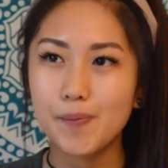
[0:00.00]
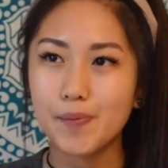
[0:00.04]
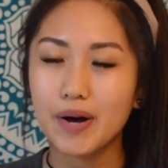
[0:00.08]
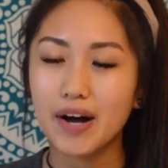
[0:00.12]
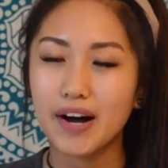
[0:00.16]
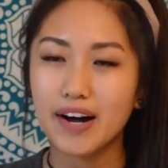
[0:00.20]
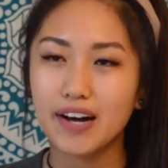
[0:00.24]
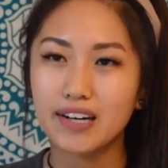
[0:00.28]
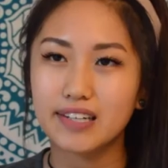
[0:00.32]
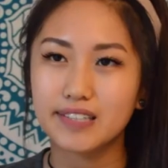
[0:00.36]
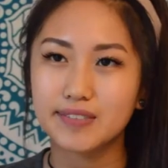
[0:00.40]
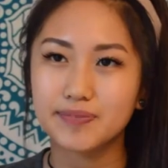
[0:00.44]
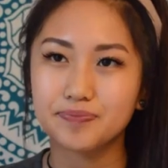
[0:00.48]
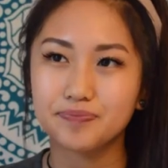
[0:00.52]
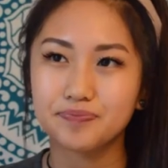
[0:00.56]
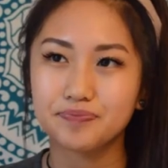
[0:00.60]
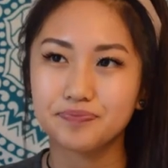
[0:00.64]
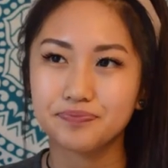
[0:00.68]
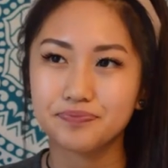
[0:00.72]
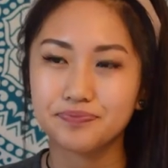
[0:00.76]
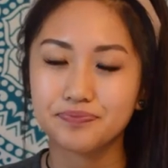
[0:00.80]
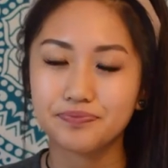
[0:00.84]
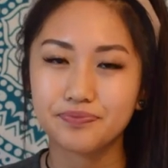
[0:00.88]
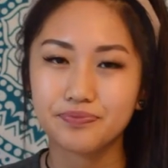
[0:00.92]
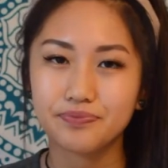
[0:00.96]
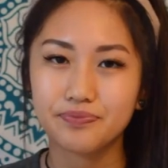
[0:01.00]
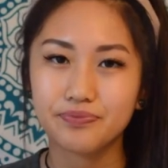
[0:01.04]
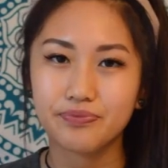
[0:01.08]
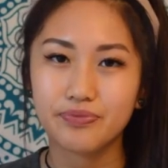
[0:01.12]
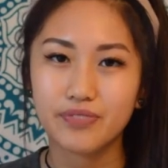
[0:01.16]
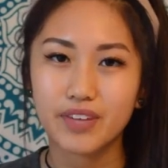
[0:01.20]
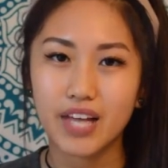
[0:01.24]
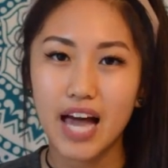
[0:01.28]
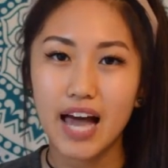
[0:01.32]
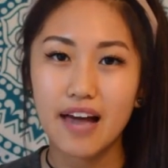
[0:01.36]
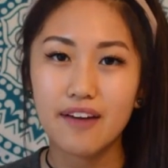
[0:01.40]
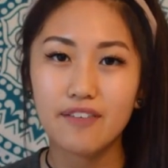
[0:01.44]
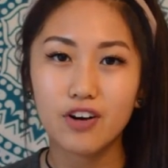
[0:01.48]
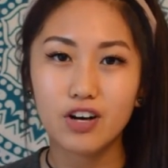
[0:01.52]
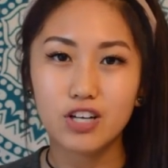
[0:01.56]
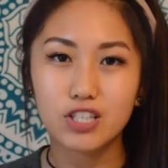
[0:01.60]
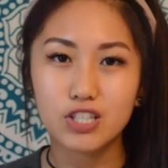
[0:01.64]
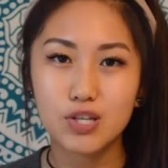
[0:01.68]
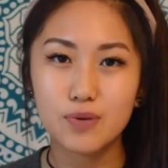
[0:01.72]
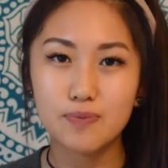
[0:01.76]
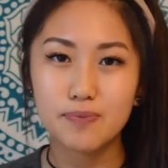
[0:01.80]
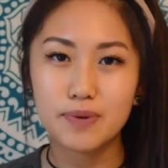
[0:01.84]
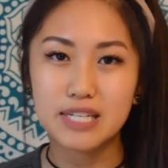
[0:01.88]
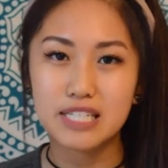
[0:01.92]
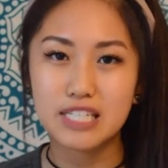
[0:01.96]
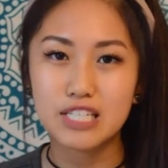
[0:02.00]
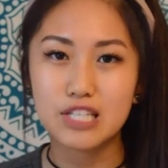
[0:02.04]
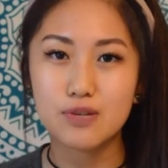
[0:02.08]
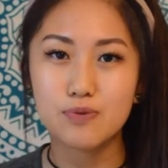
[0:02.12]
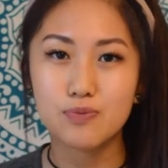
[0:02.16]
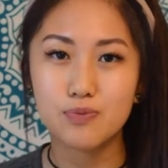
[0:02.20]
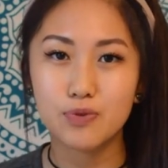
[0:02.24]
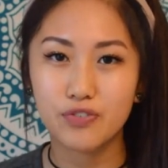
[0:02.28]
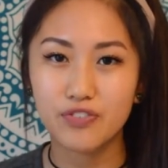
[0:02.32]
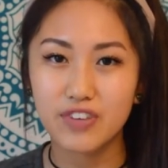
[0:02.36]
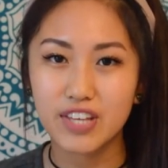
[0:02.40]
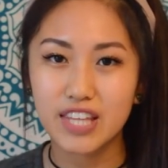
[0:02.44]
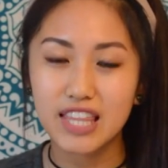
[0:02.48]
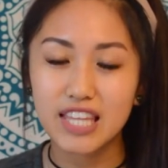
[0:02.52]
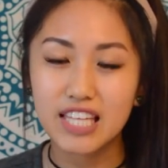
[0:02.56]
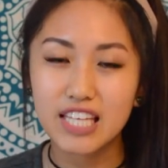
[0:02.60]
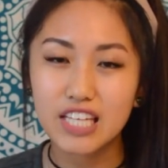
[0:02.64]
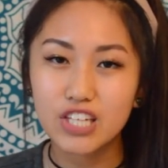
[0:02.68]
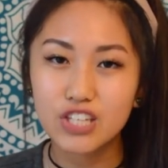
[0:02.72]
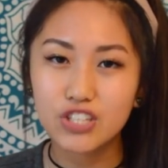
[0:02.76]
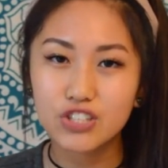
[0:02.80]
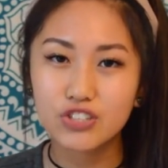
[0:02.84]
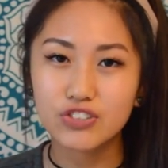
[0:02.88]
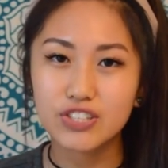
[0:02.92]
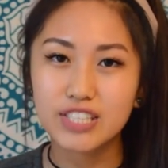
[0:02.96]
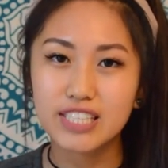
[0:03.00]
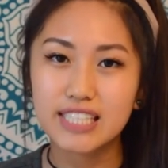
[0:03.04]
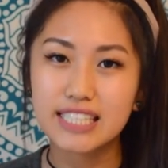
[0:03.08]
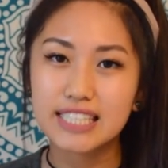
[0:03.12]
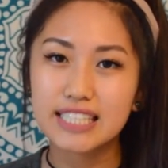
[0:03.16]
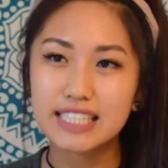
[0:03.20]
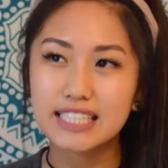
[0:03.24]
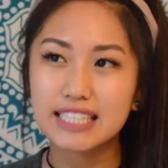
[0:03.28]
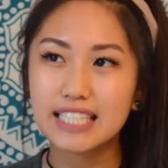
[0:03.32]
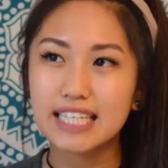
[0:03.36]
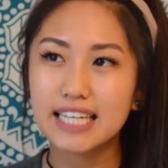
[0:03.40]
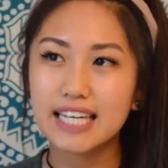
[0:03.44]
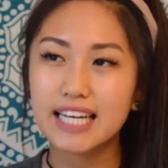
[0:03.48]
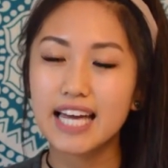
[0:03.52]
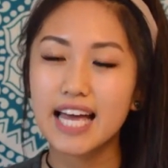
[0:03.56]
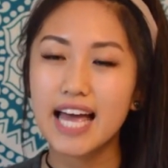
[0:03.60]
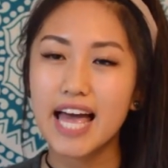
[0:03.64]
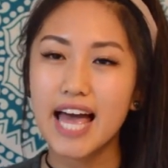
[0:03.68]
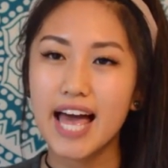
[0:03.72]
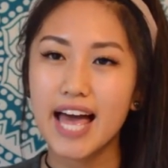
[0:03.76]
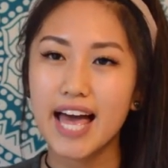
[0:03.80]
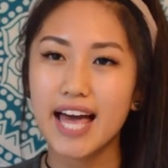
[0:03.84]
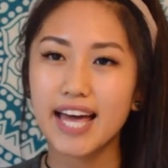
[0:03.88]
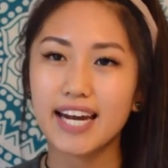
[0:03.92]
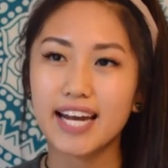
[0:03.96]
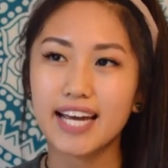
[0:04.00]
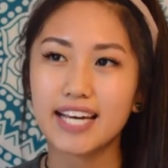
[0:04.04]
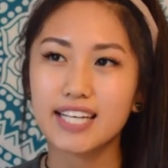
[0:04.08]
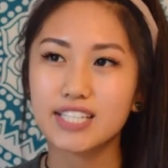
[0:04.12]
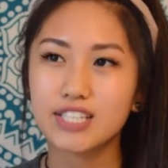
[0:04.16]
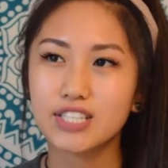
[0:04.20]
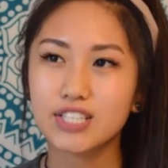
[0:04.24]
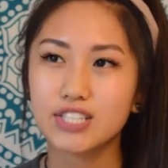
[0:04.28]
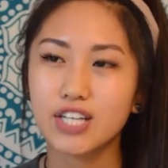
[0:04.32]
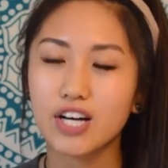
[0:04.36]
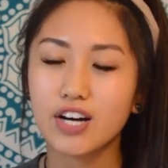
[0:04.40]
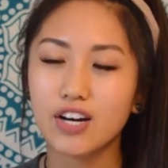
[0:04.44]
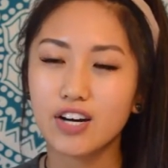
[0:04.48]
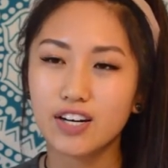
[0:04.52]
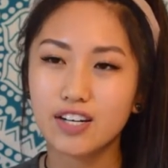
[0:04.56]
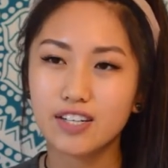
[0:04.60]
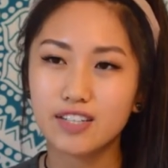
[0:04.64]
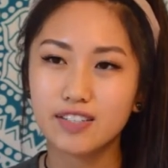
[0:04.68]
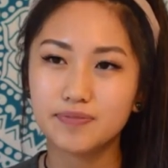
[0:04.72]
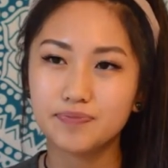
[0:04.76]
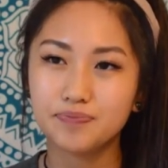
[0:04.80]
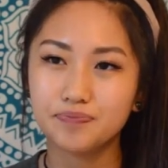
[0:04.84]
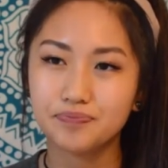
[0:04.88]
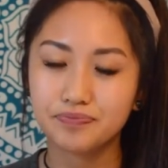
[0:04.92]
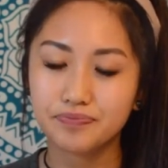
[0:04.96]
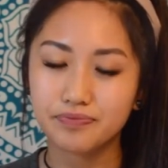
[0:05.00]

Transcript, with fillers: I've also been to the movie theaters recently, and I saw